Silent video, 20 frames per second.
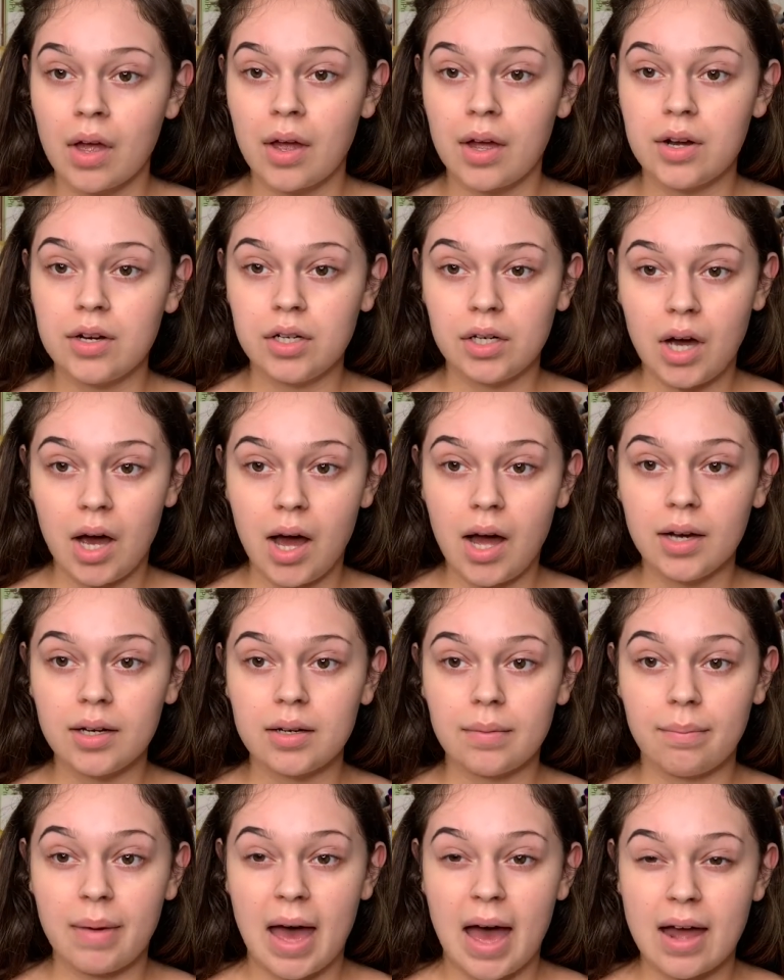
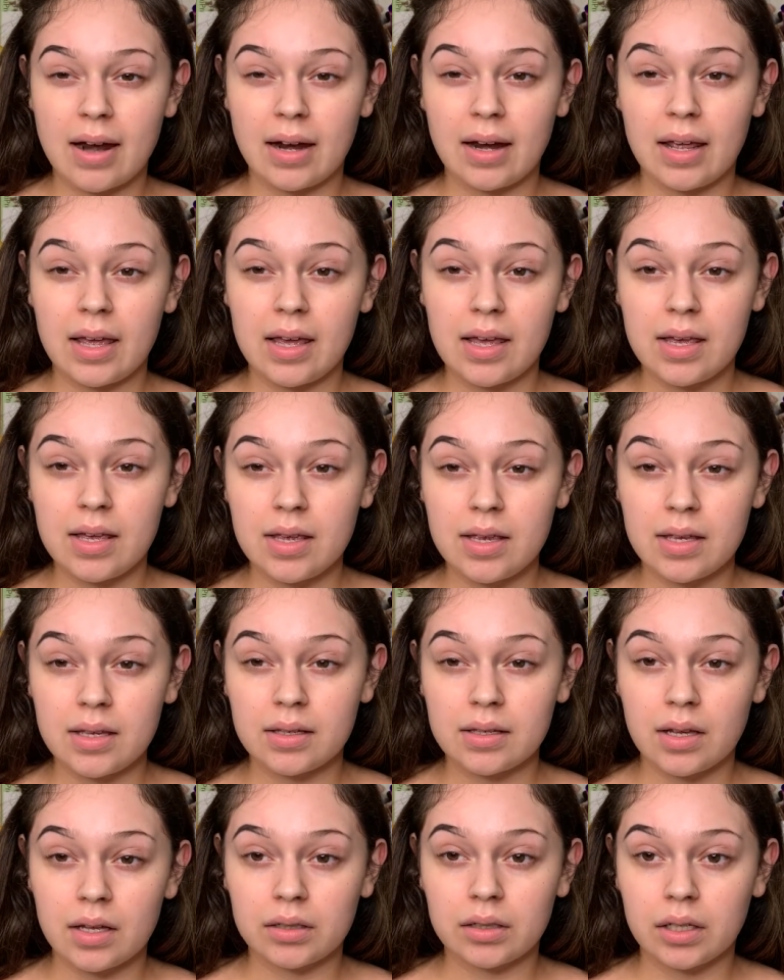Not bad. It
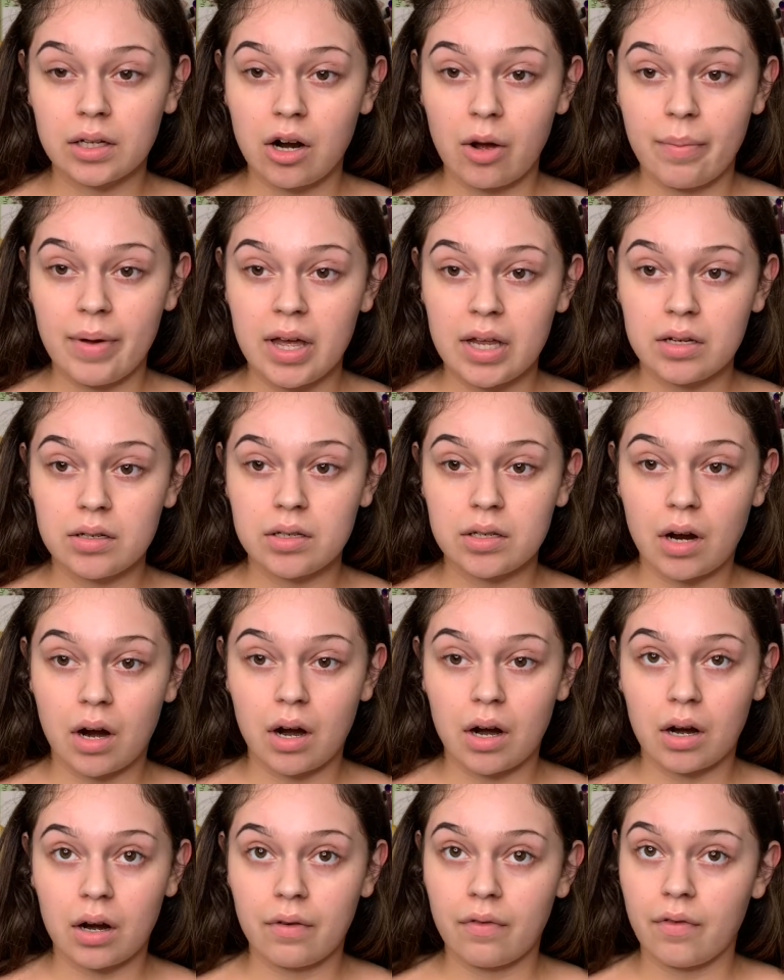is a little bit
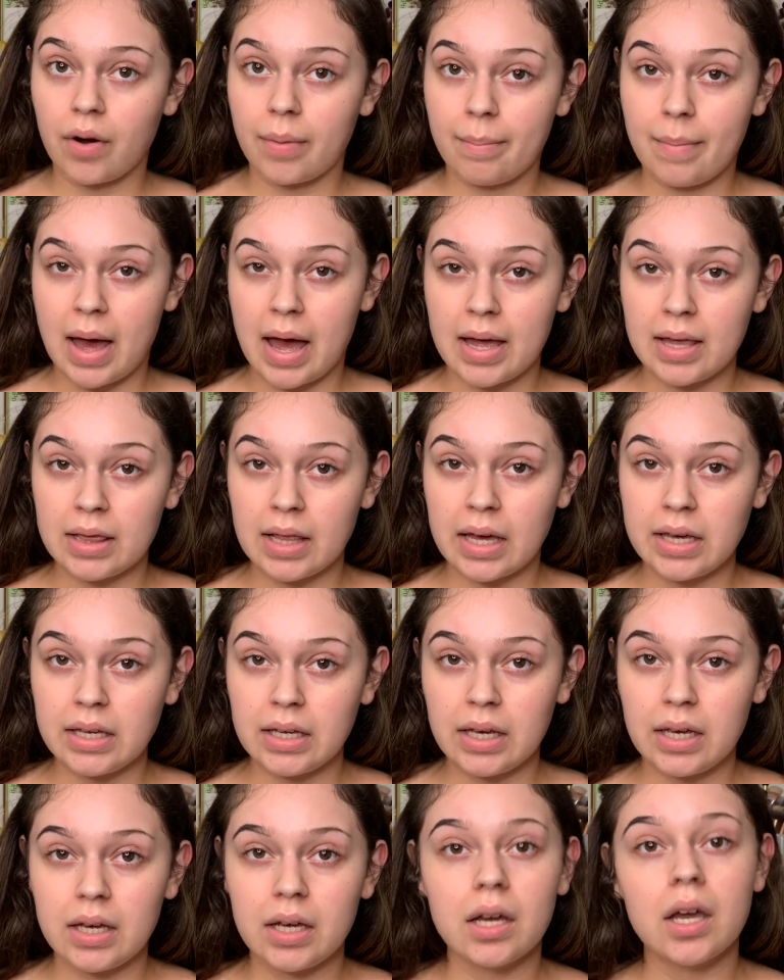dark for my
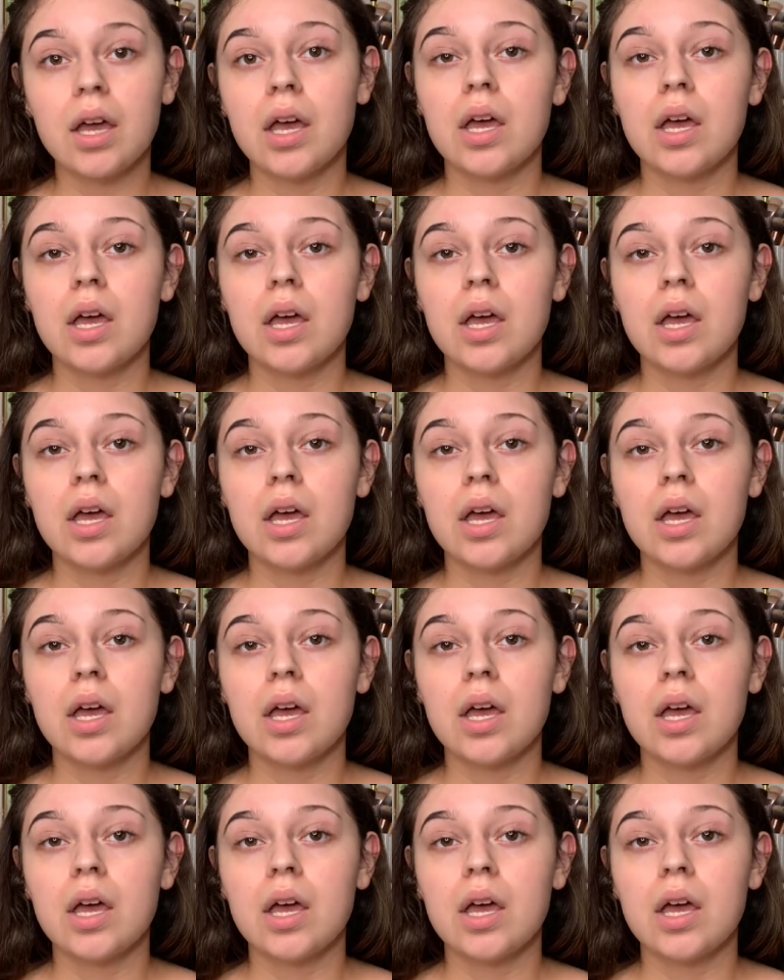liking,